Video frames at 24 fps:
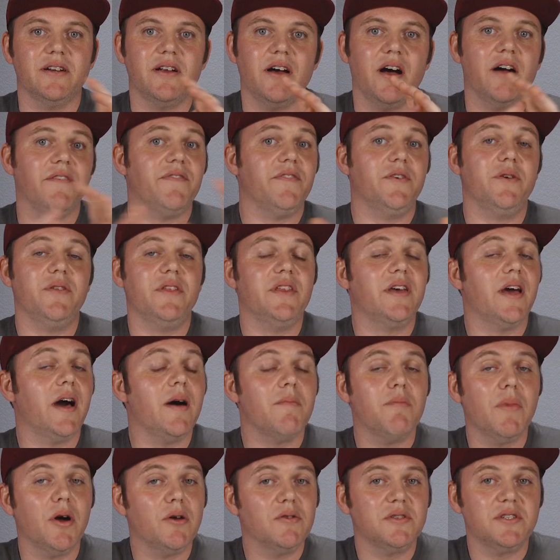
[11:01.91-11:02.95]
gonna offer you the
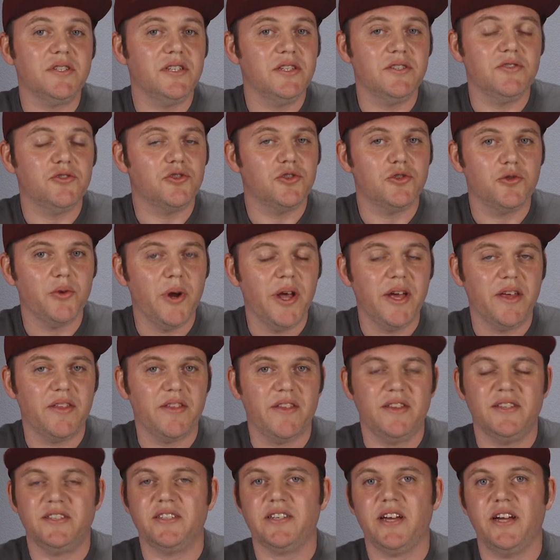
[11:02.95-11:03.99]
utmost in
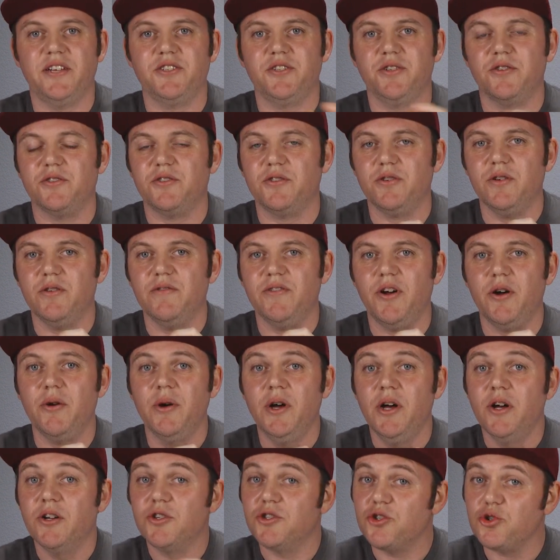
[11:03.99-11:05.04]
strength inside your servo,
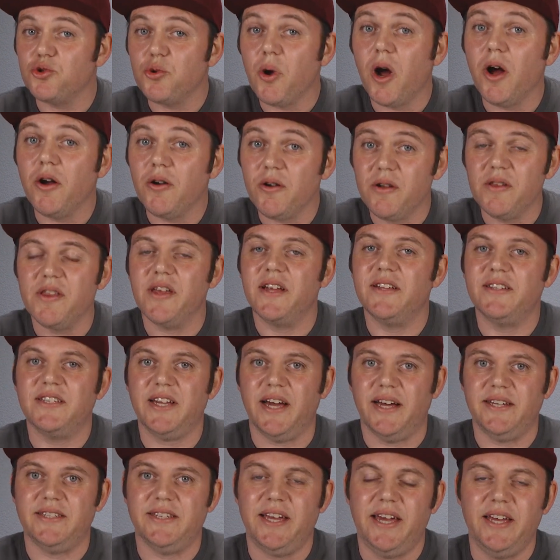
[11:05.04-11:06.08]
stronger than
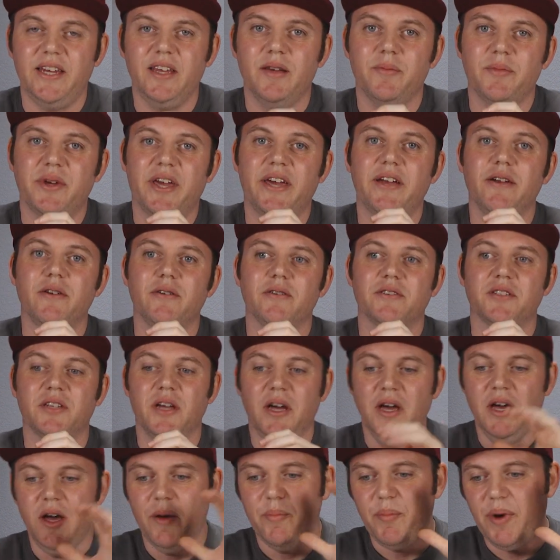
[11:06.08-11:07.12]
titanium gears,
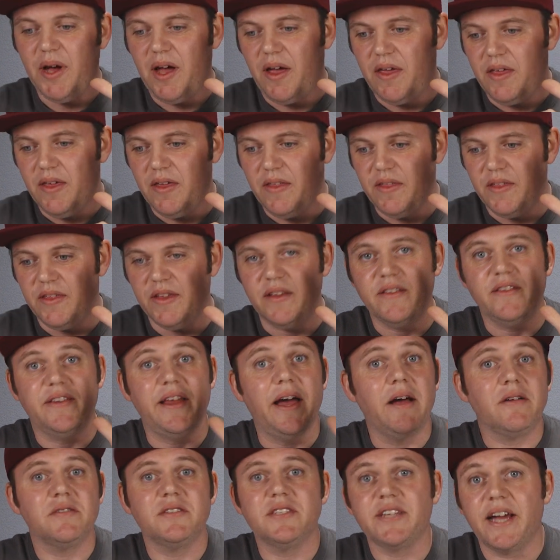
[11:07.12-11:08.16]
but the
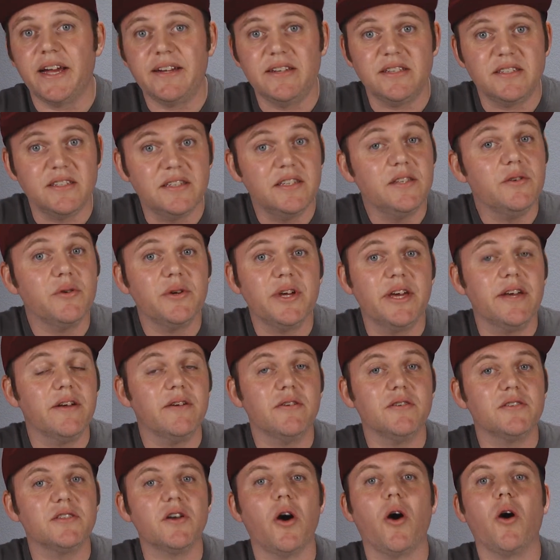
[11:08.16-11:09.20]
downside to steel
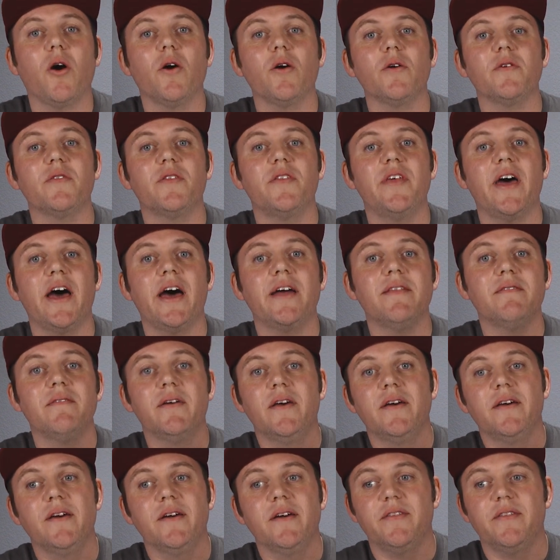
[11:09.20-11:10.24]
gears are that
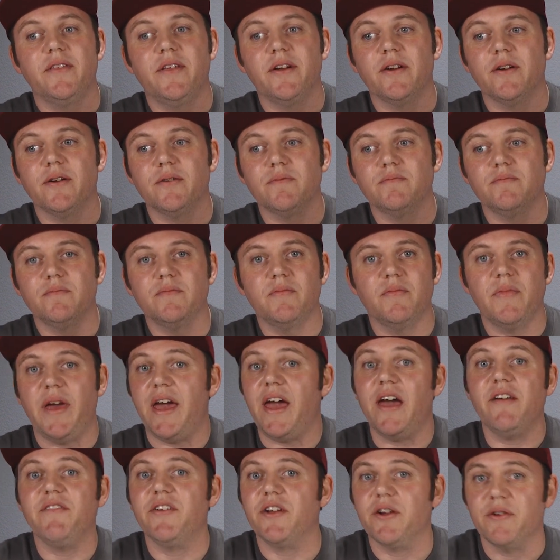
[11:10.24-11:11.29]
they're
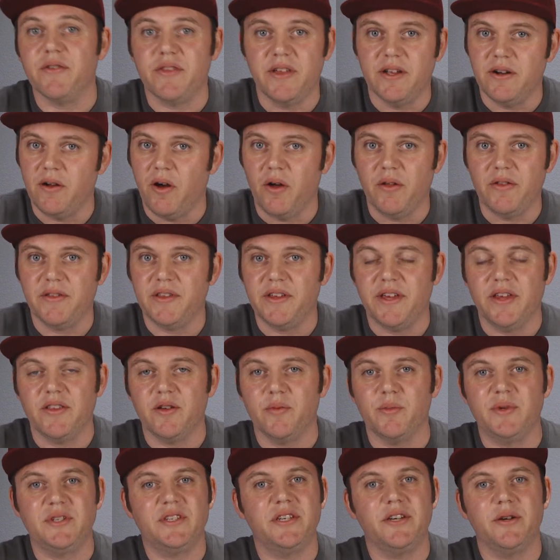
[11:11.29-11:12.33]
heavier than all the
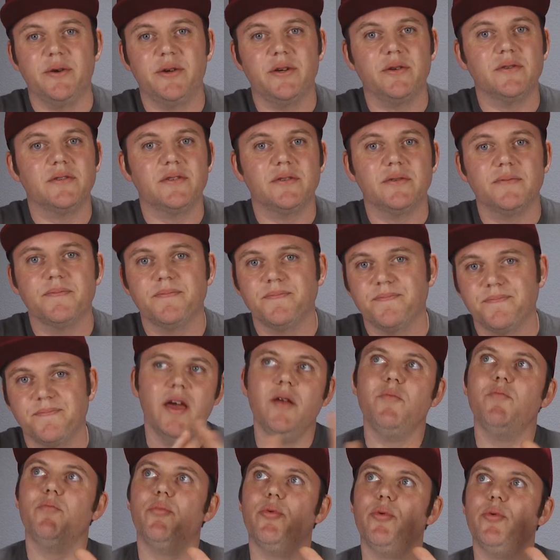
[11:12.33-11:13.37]
other materials.
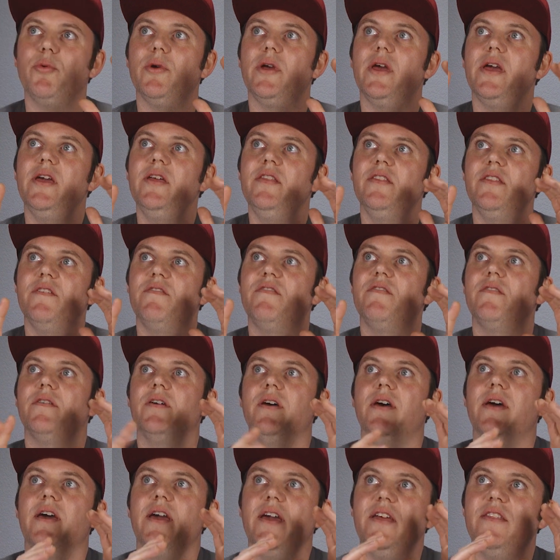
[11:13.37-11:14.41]
And in the
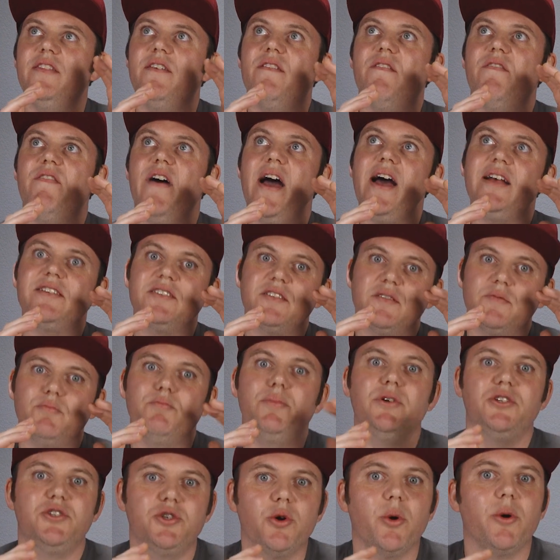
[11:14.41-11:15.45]
in the vast
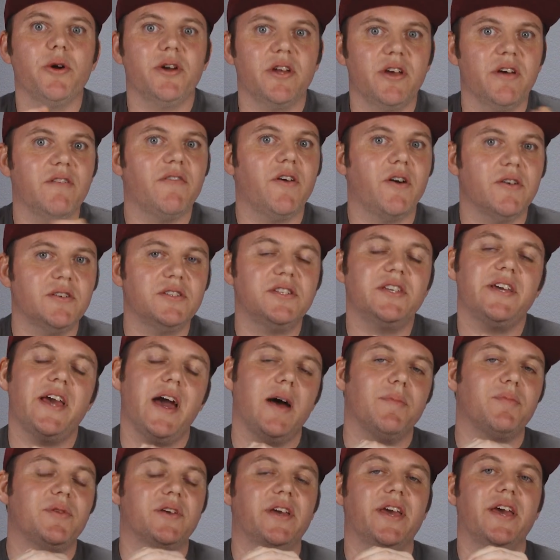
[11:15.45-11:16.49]
majority of RC
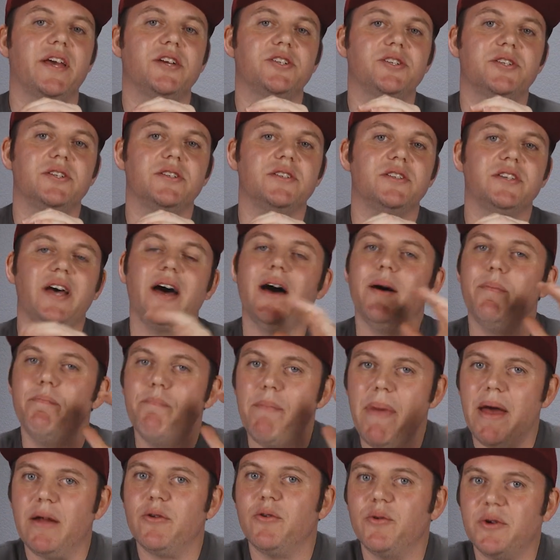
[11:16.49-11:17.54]
applications, a
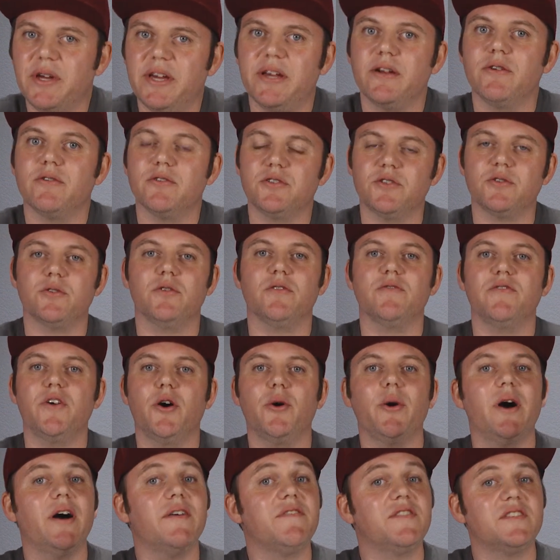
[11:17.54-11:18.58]
Metal Gear
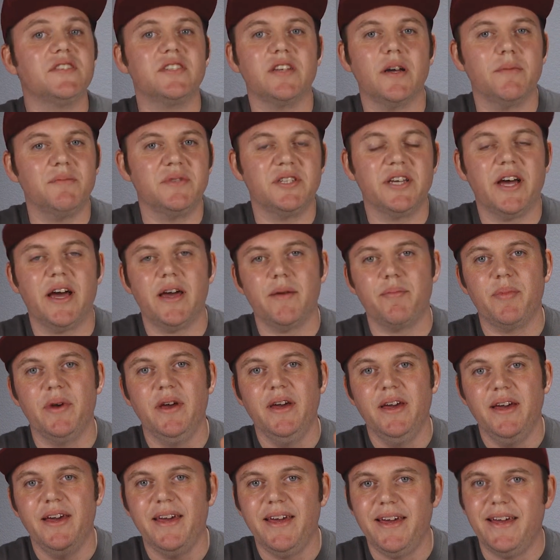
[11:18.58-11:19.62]
servo of some type
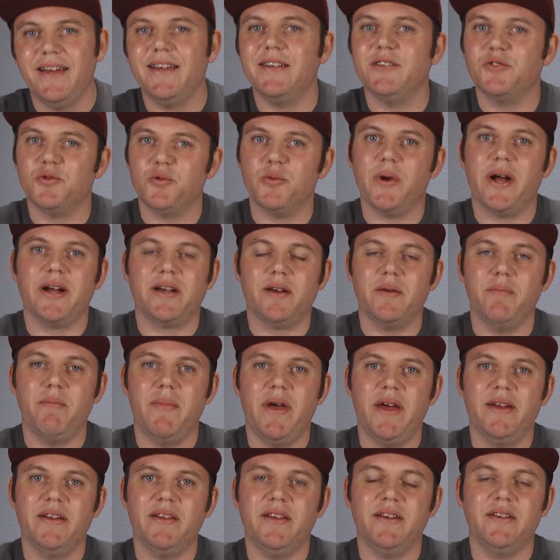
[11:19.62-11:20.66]
is
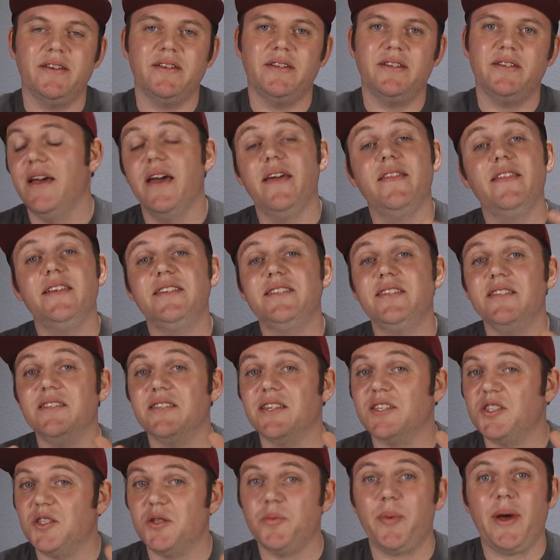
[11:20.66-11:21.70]
recommended, and this
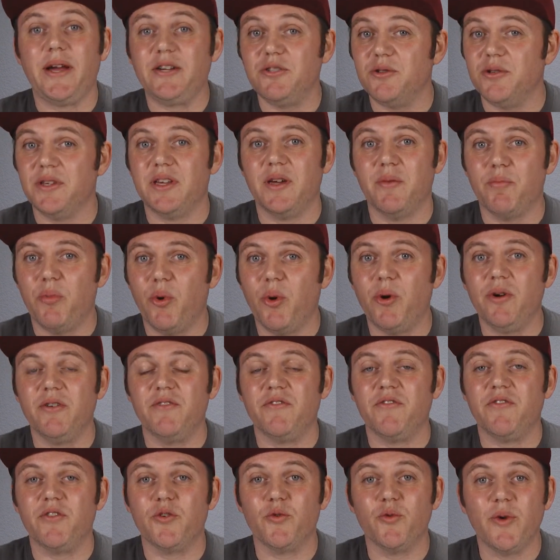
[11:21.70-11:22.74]
is especially
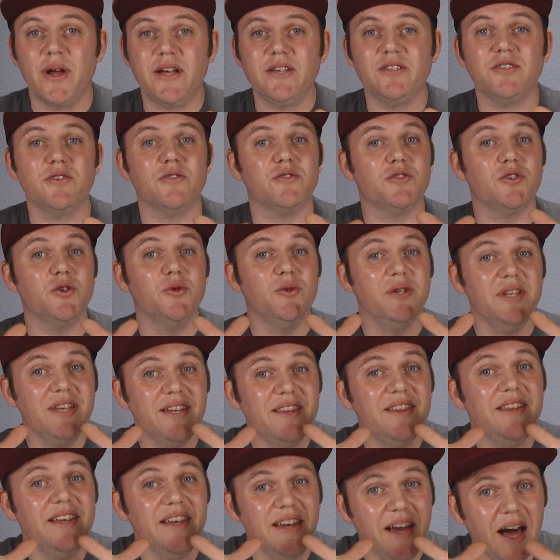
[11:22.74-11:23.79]
important for racers who
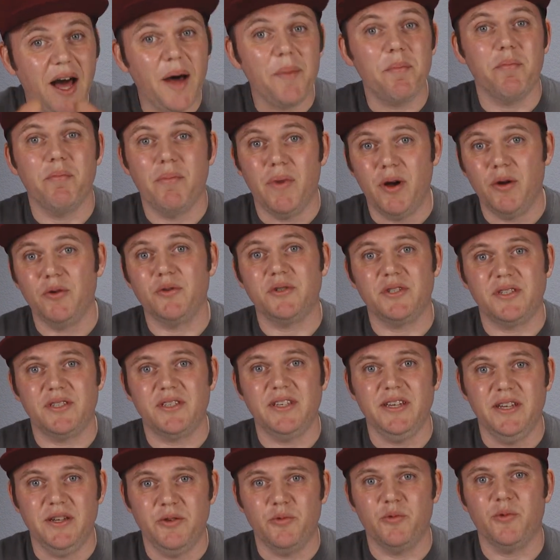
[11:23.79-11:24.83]
need the
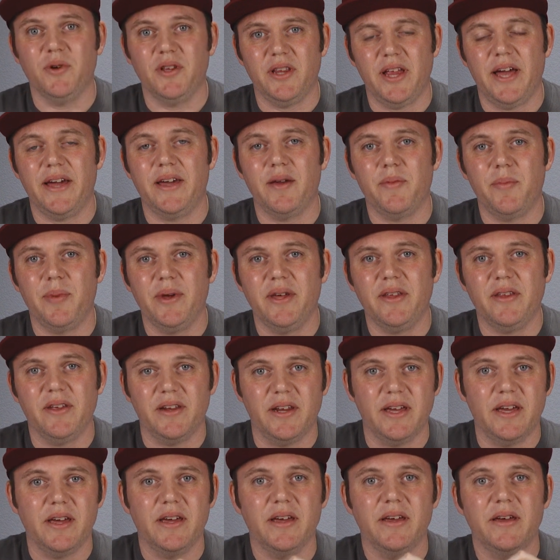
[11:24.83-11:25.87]
utmost in
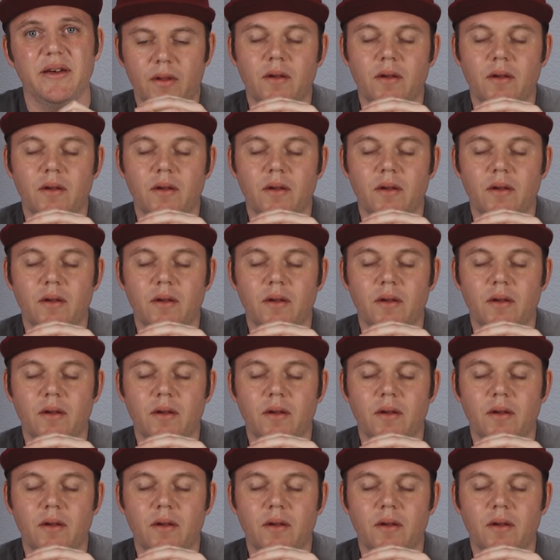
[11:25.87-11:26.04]
reliability.